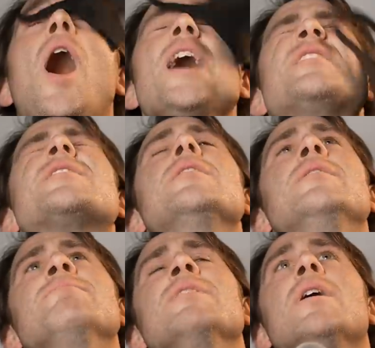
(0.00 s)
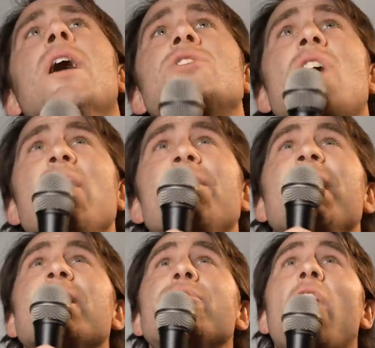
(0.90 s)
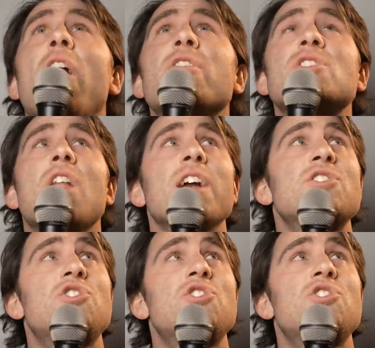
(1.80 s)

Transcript: Ice, I don't think the virus likes